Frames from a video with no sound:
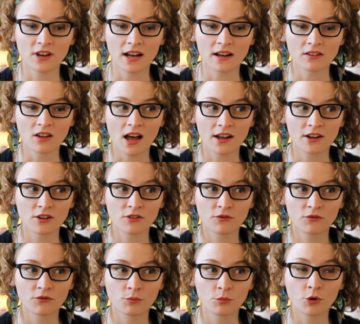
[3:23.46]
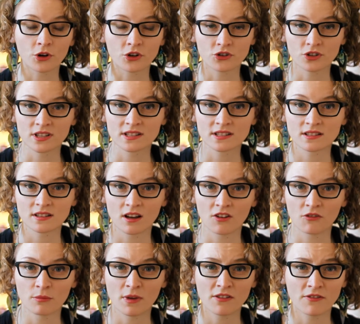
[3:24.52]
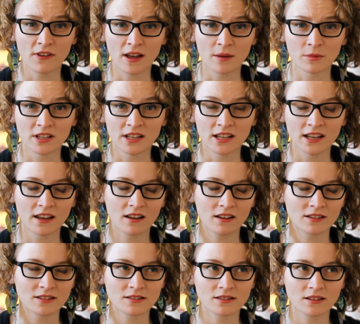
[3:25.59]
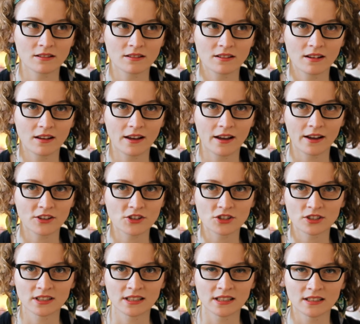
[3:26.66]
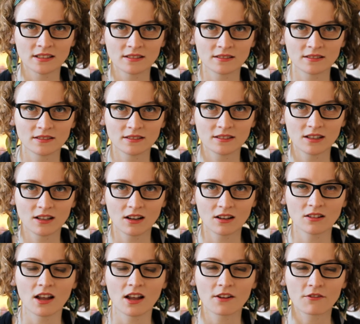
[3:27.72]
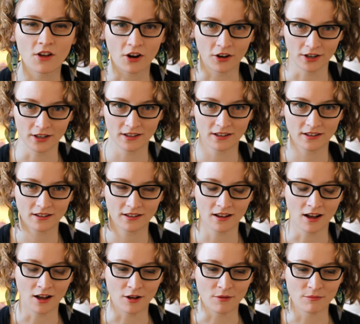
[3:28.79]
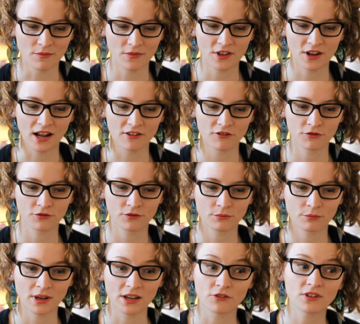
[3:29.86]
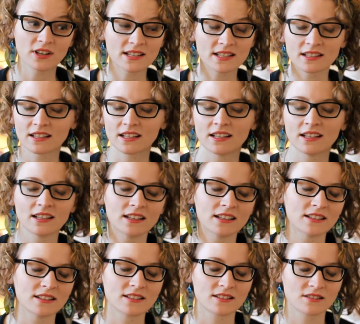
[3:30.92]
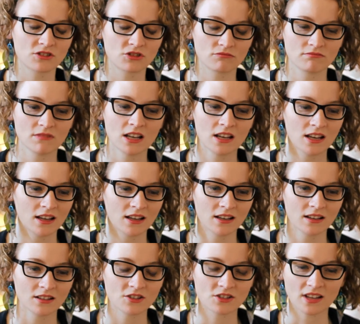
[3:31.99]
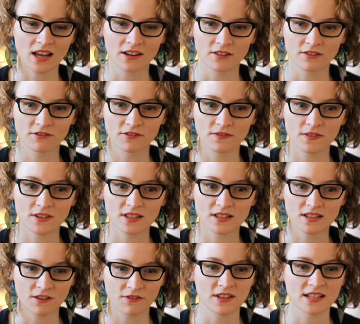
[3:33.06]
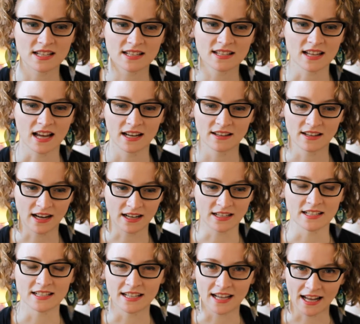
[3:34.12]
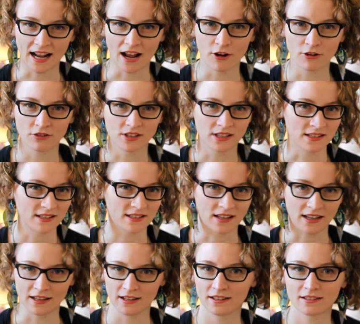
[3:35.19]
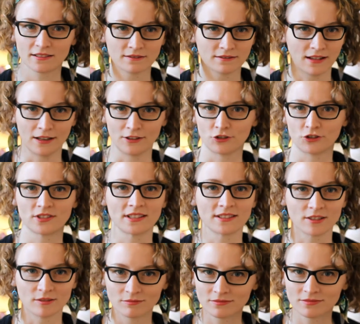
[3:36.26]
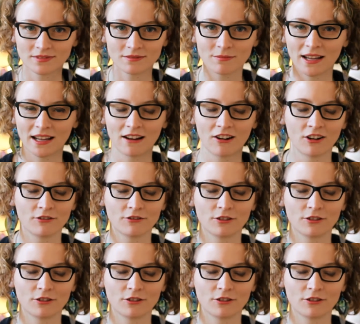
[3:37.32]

got a lot of portraits of my family, and actually, a lot of the art um, that I've made recently is just kind of stuff that's inside that I need to get out. It's like exorcism making art